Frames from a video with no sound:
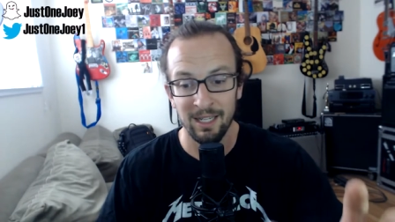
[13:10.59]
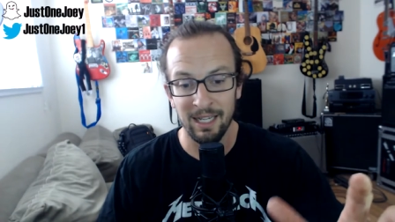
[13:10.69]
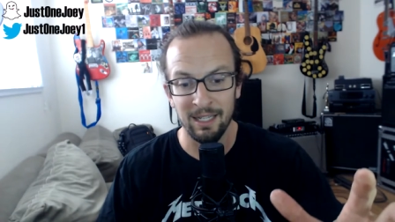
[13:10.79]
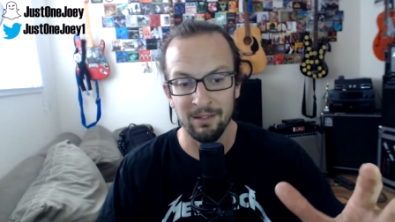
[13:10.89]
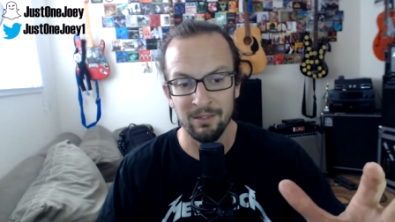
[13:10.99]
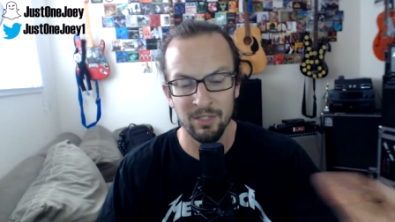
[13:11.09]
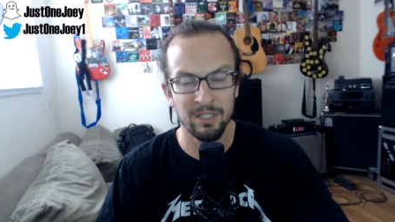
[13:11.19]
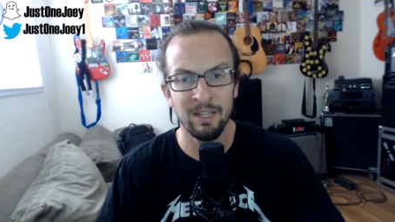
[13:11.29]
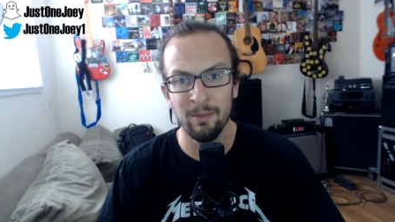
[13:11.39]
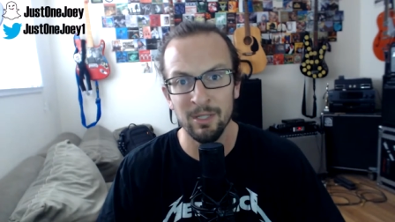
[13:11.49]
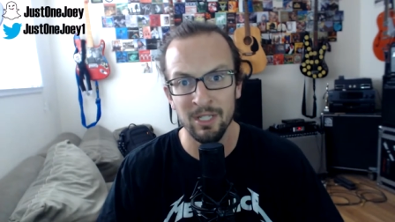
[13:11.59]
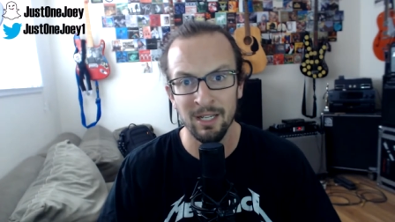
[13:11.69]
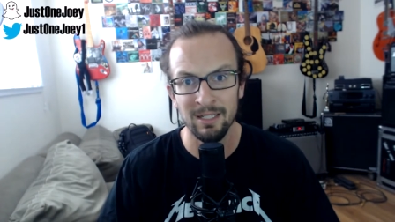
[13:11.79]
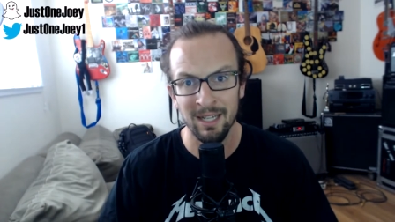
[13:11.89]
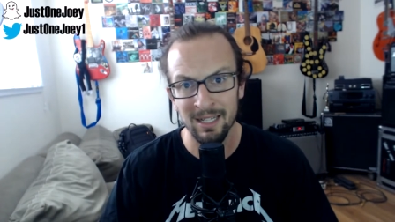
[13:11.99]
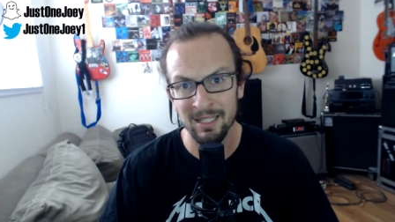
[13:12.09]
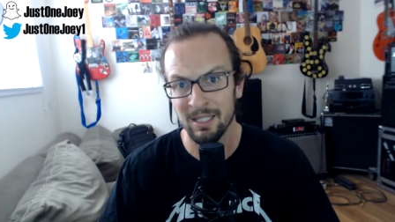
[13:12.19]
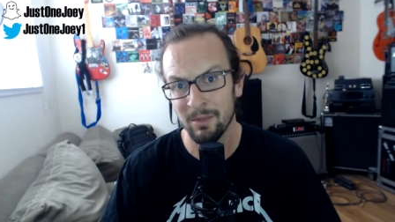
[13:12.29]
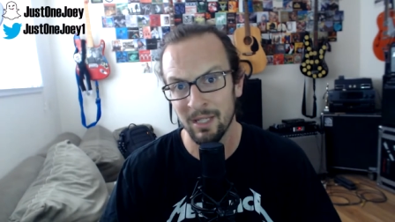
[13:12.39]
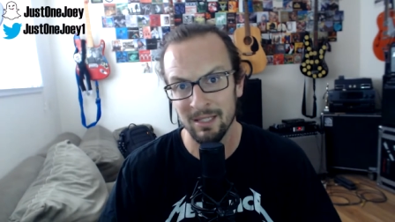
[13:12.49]
and just give them the chance to kind of
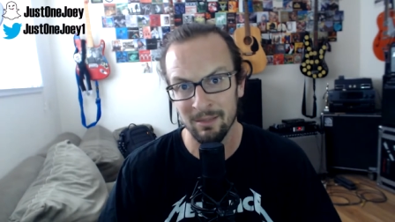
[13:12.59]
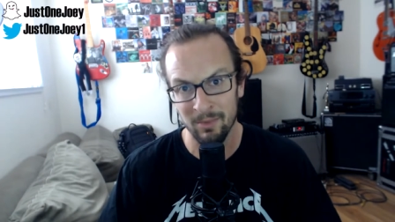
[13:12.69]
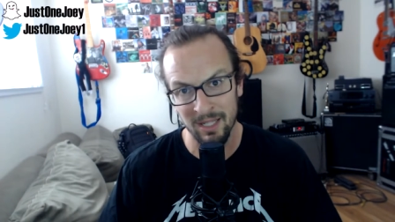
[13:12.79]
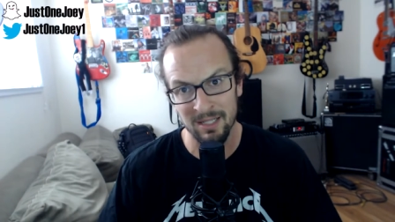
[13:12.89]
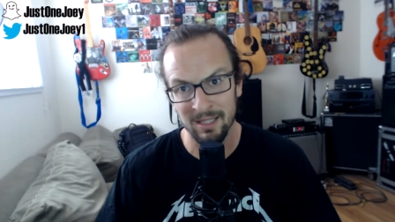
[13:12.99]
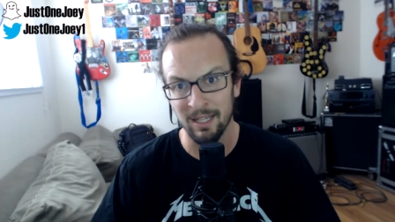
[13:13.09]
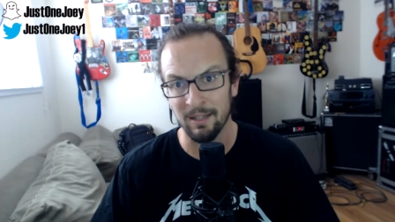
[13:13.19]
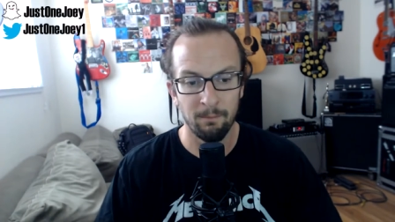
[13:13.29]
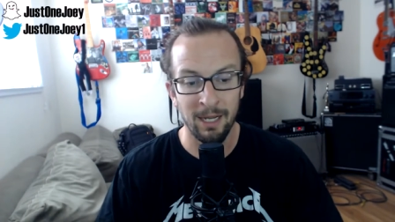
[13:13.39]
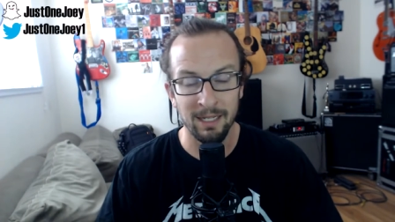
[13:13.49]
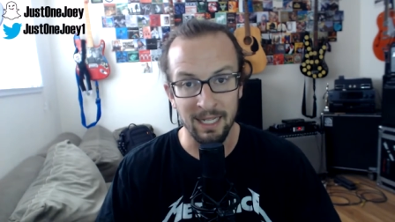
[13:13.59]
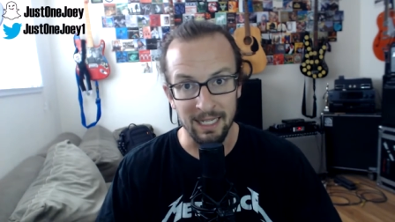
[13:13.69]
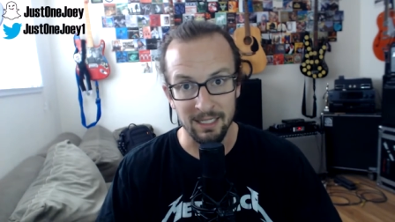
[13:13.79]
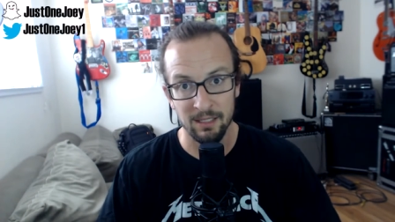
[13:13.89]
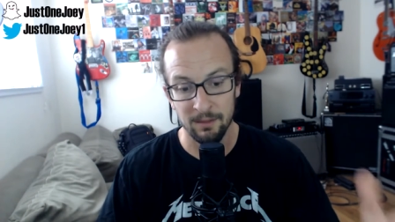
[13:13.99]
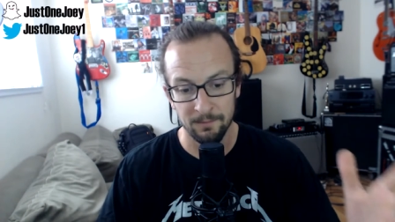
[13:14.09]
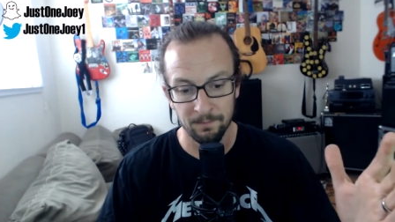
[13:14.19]
see what that's like. Podcasts.